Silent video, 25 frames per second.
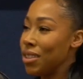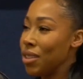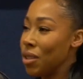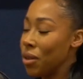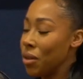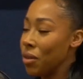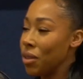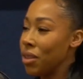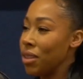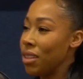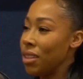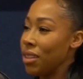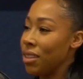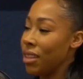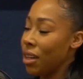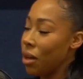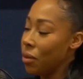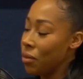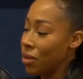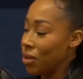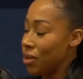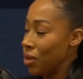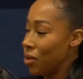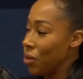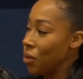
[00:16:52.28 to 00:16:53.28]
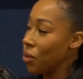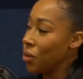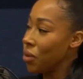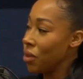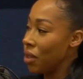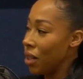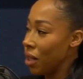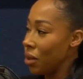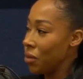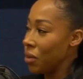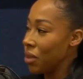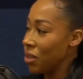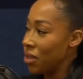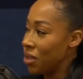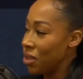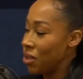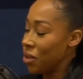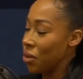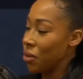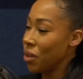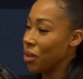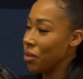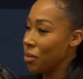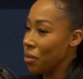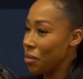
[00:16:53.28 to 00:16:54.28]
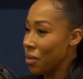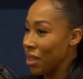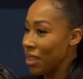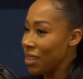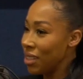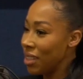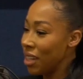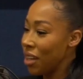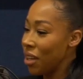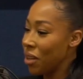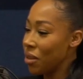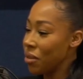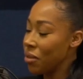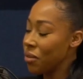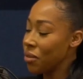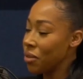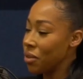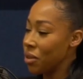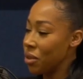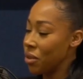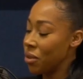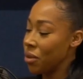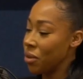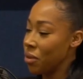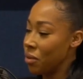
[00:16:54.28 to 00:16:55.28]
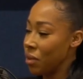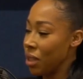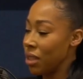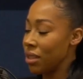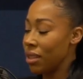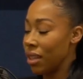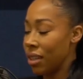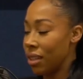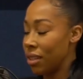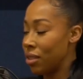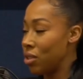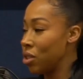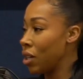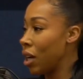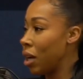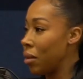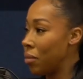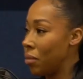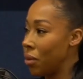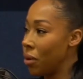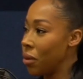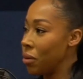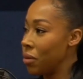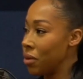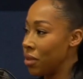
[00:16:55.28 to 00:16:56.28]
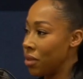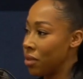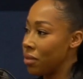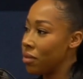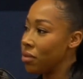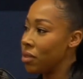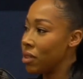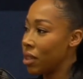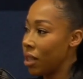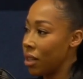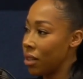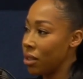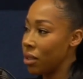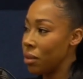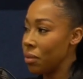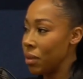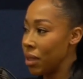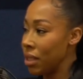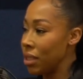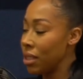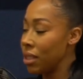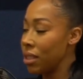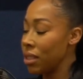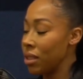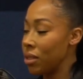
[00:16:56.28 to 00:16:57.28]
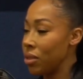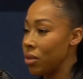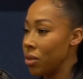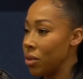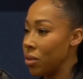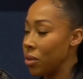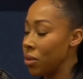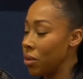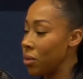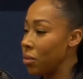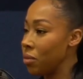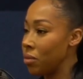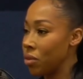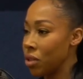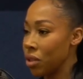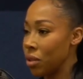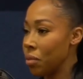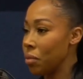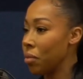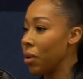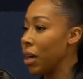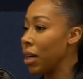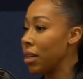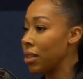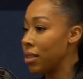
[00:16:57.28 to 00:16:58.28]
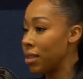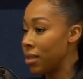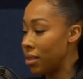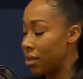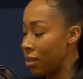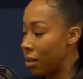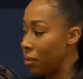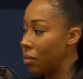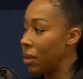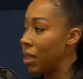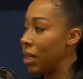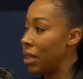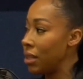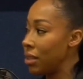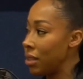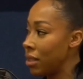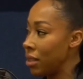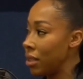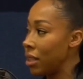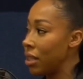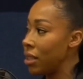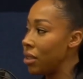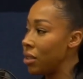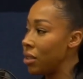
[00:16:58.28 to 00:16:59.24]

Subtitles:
so that was the tool that I wanted to create for myself. It's like a chatbot with ChatGPT to just practice simulating the